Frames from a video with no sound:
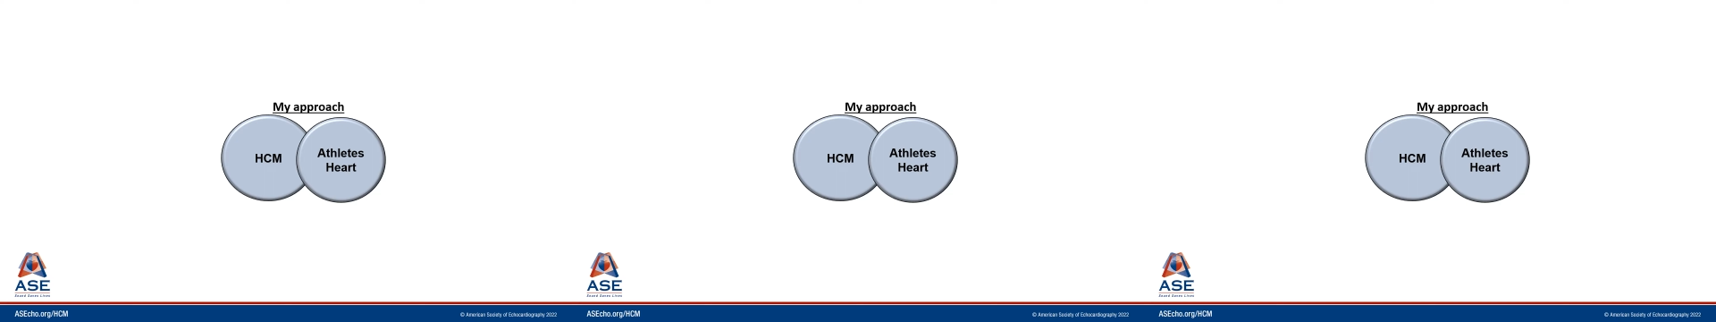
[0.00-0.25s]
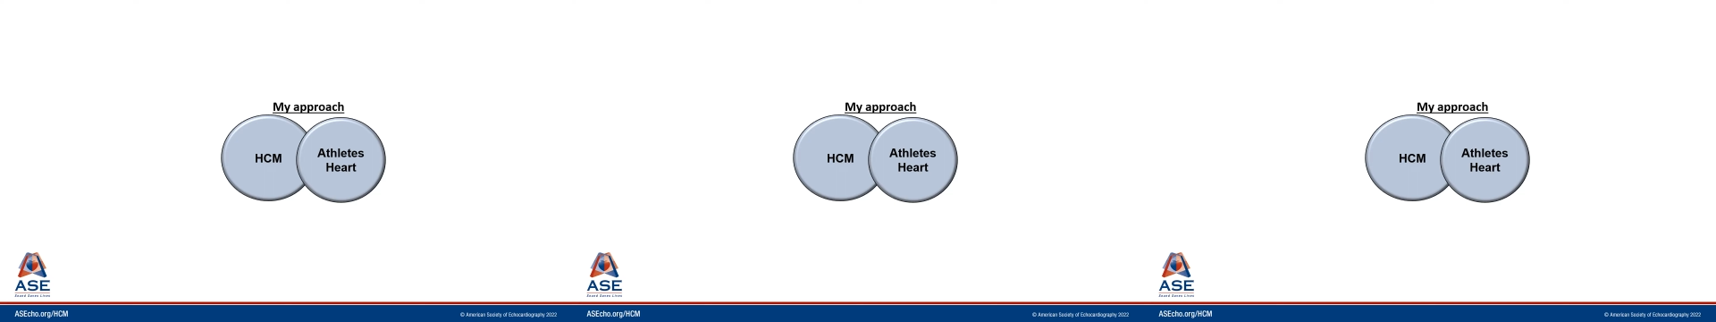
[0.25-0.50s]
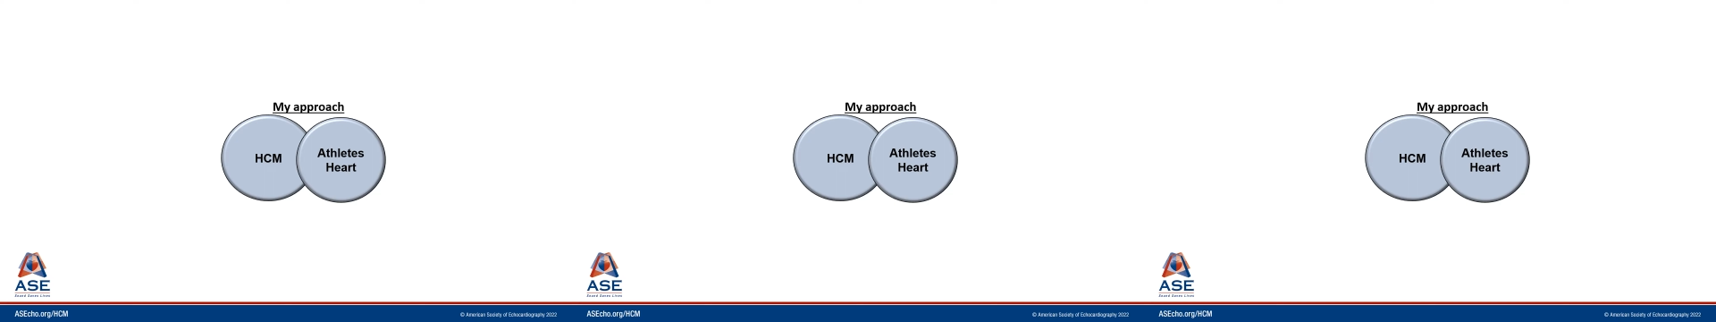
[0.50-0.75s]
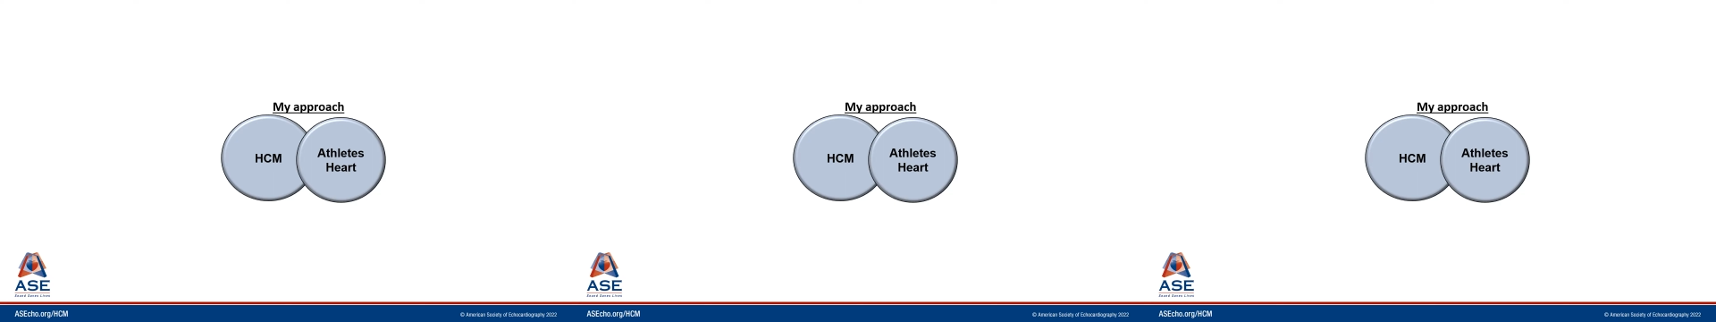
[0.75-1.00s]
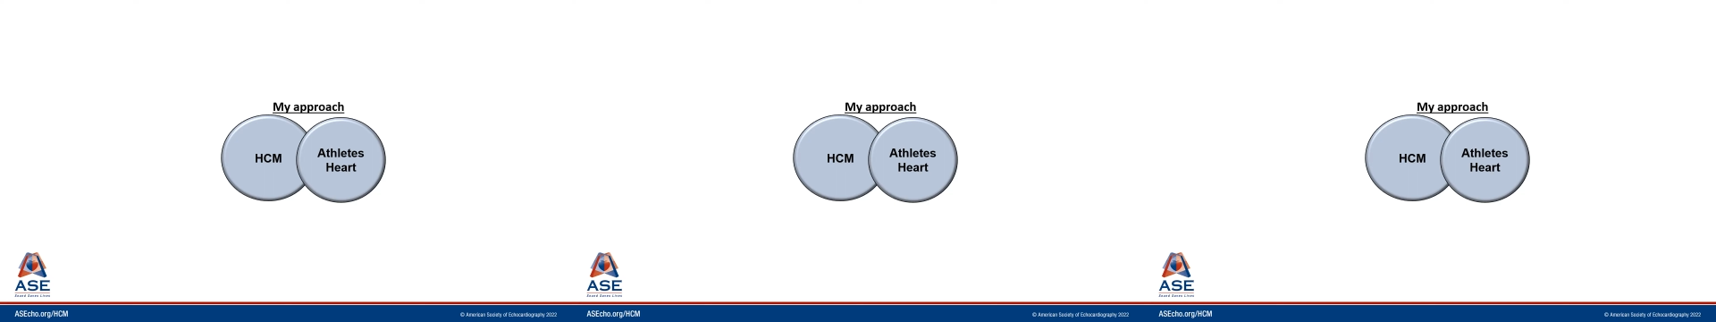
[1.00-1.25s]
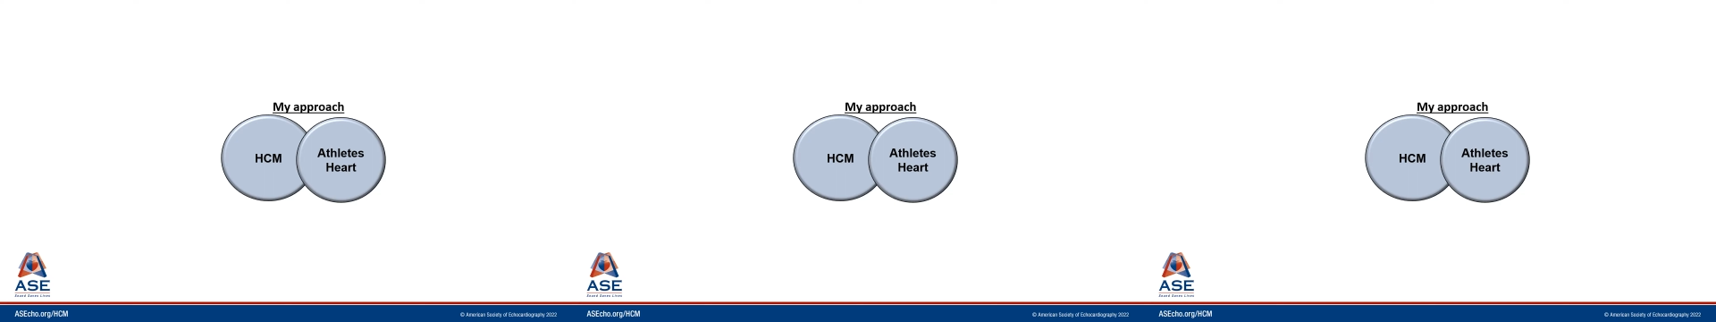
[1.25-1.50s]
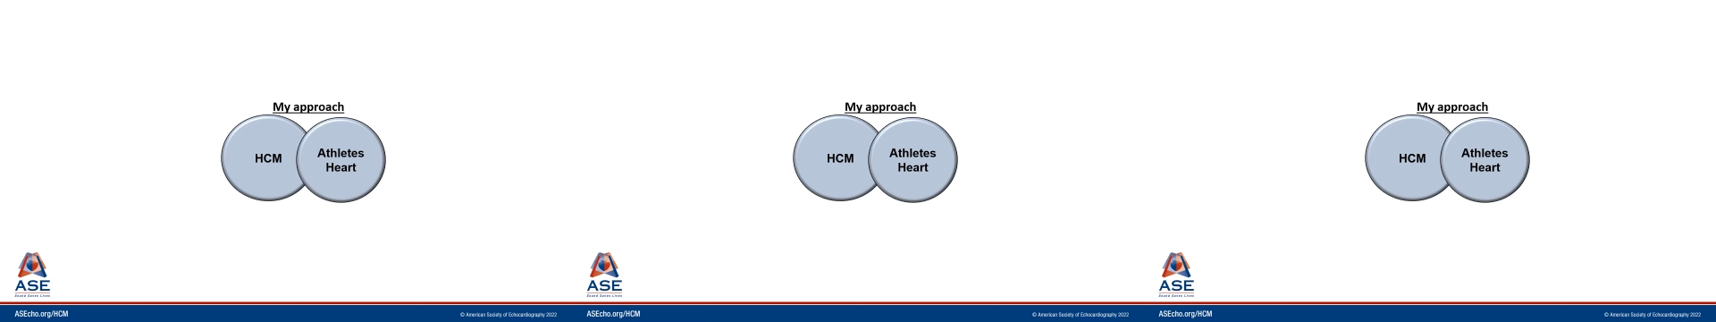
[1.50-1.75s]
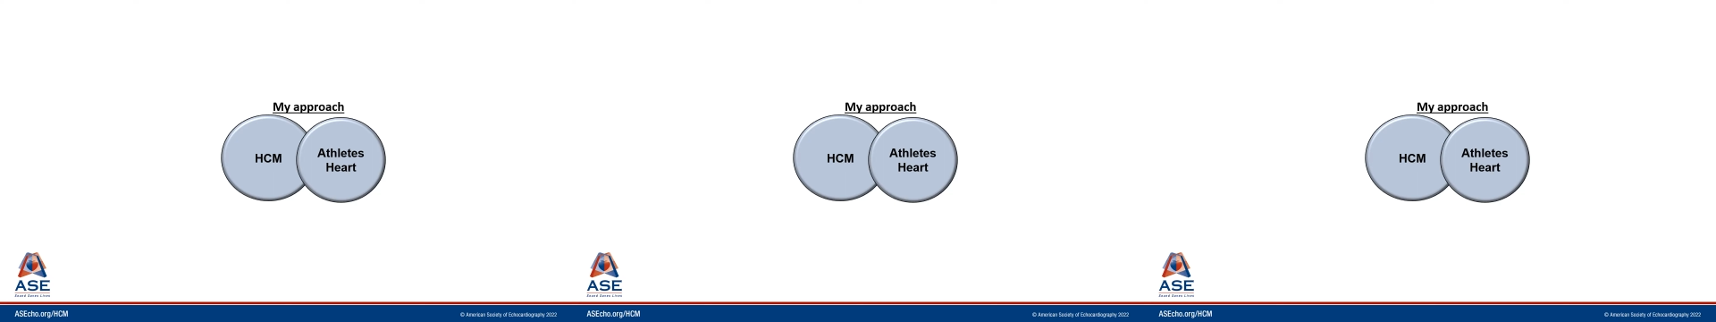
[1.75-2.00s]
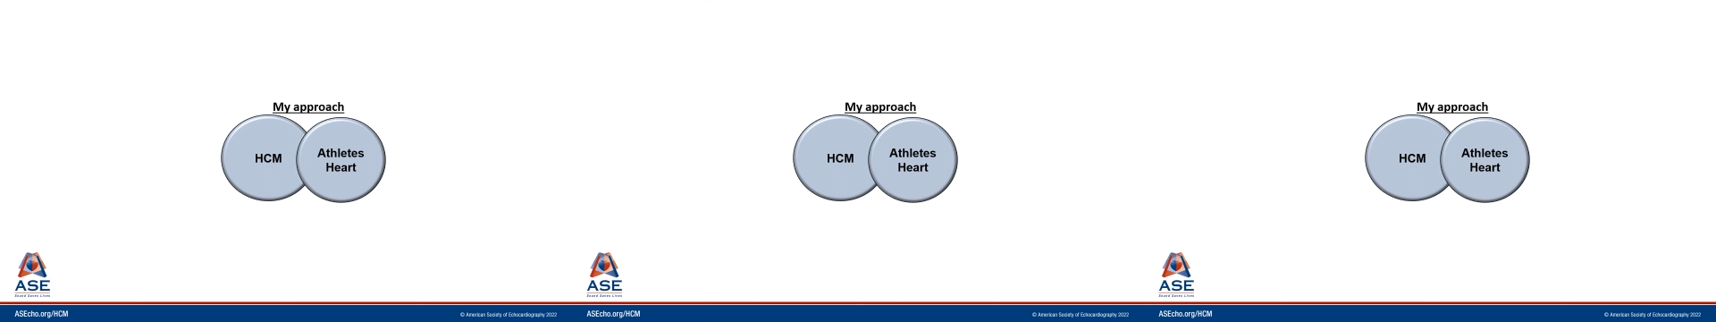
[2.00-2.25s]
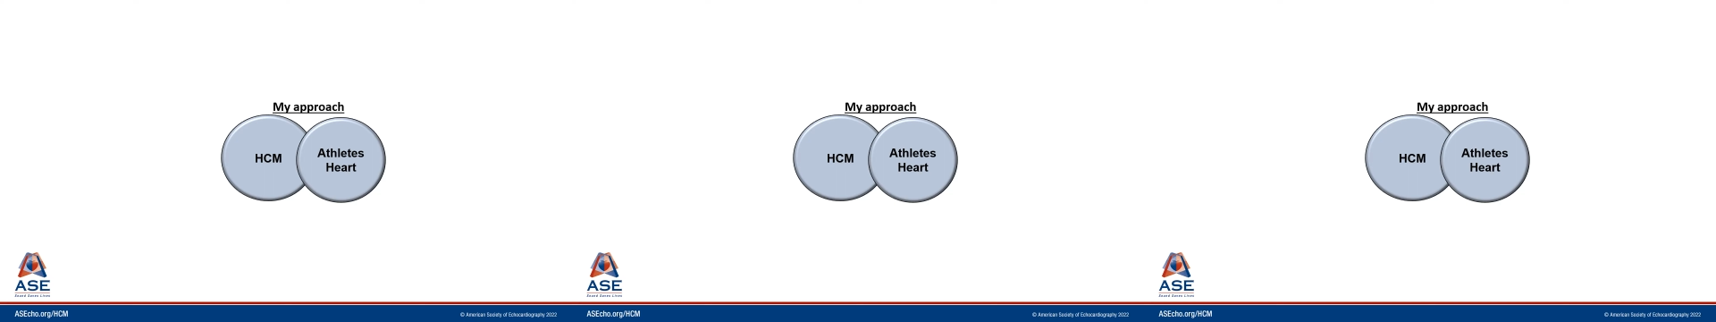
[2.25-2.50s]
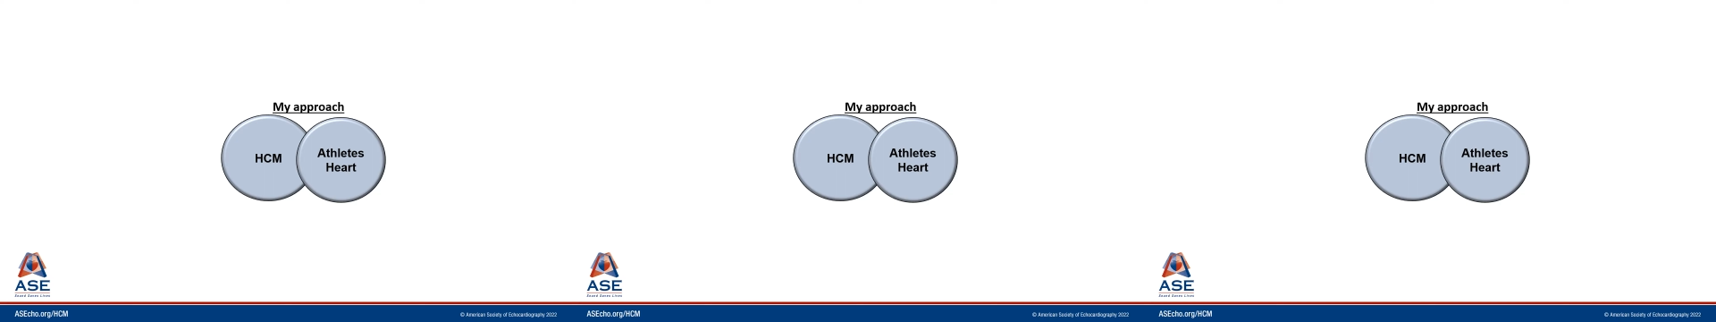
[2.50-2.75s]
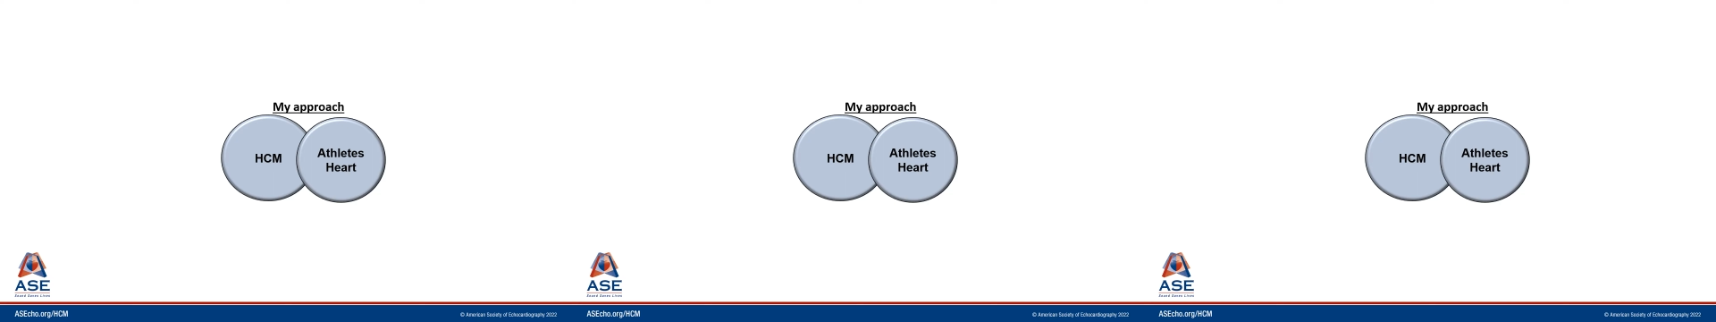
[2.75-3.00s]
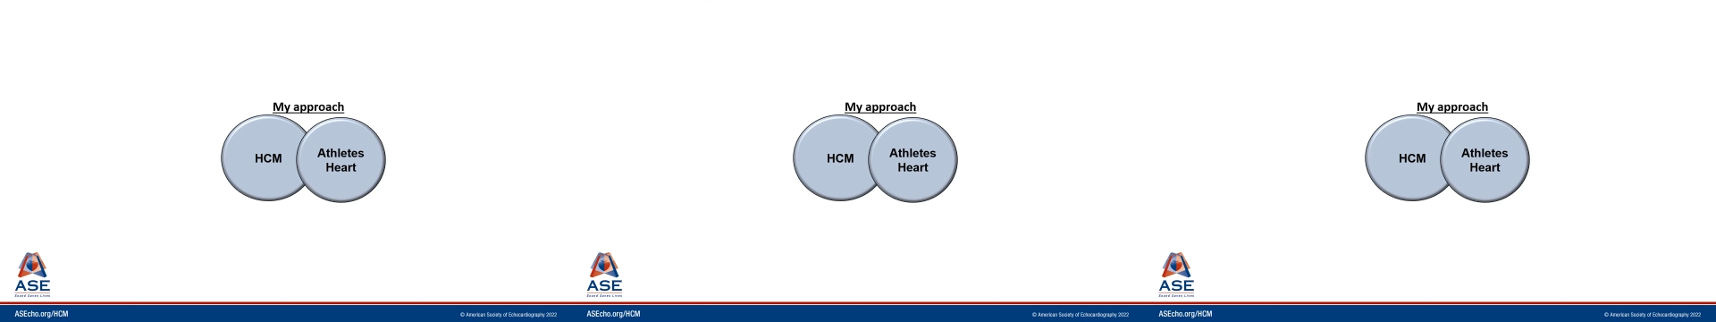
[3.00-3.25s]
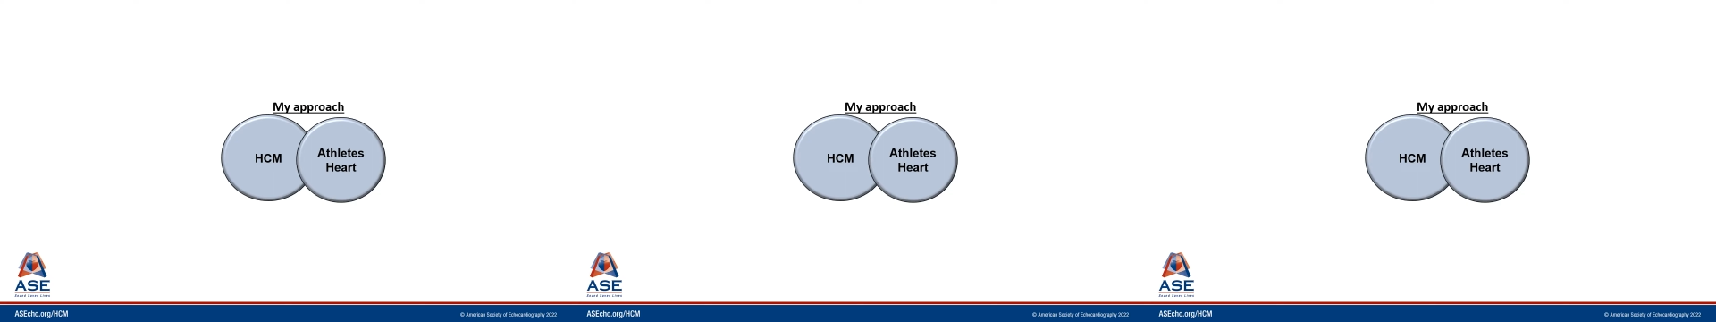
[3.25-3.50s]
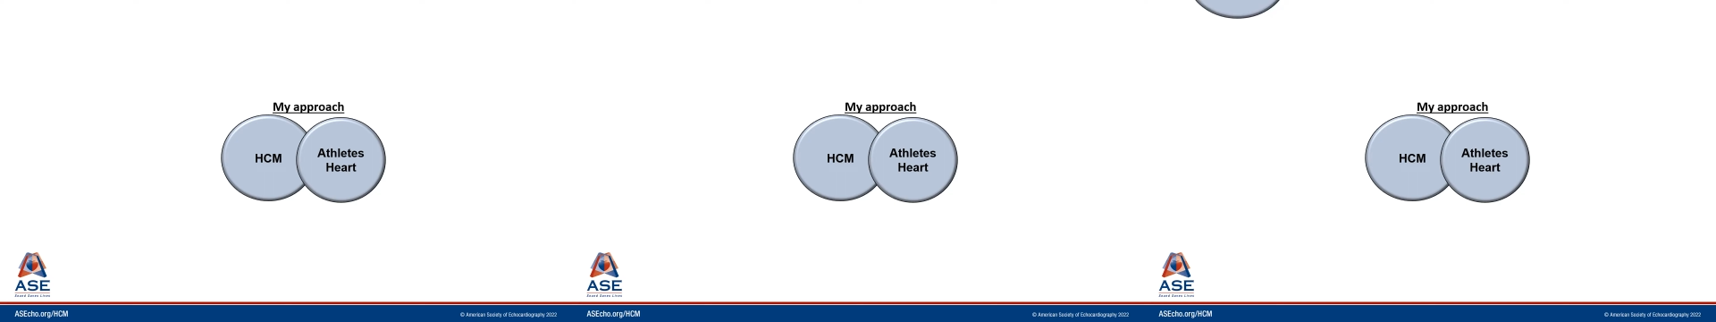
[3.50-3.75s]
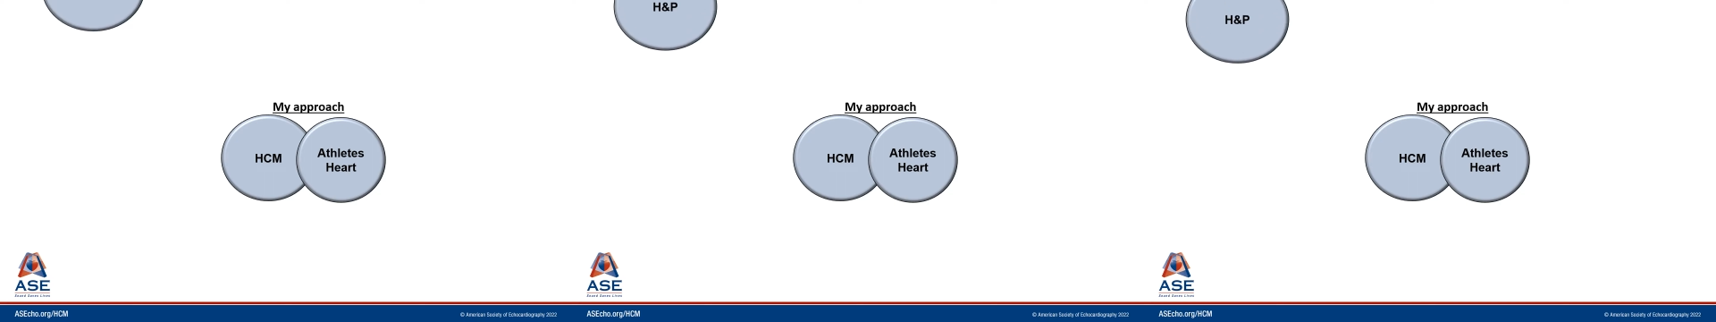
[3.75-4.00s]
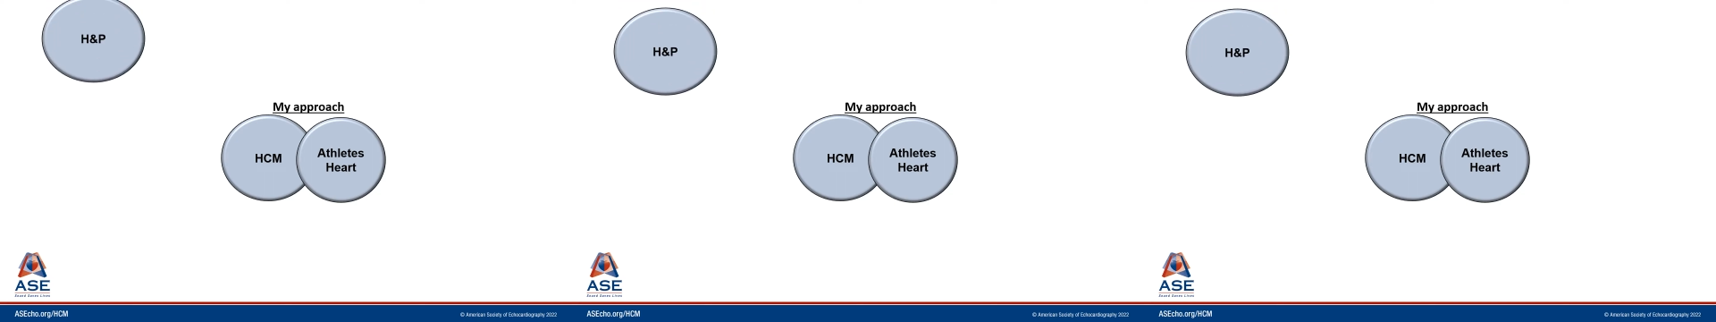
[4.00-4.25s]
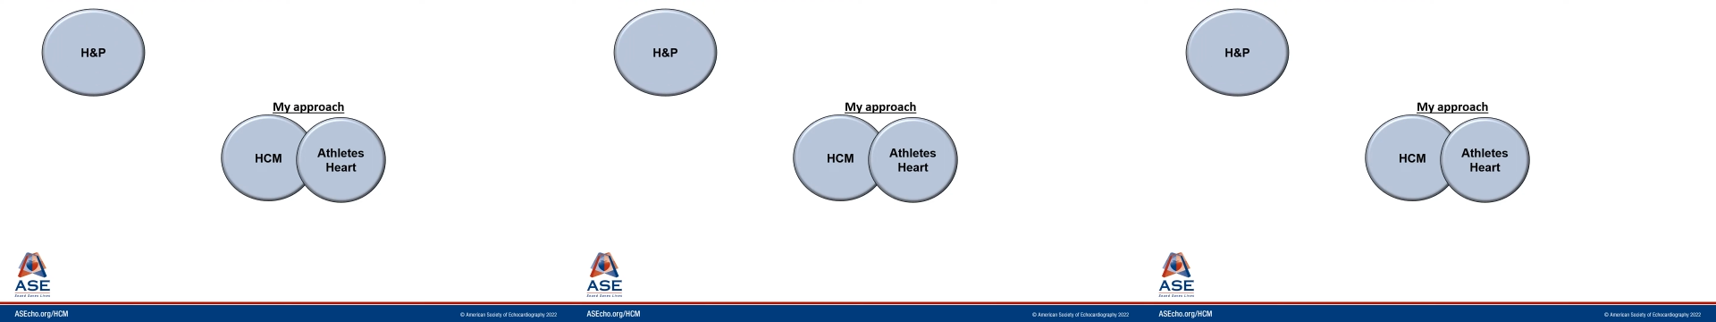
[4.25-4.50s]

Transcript: [unreadable: no face in view]